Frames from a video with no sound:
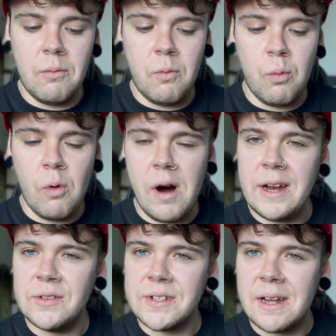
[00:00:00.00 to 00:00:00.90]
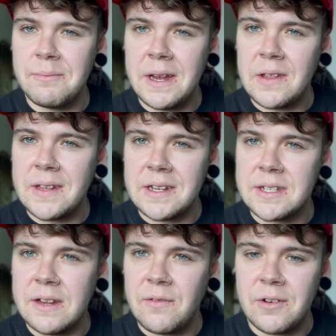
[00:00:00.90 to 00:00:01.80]
why does that make things
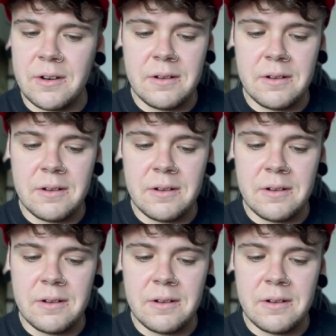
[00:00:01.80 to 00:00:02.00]
different?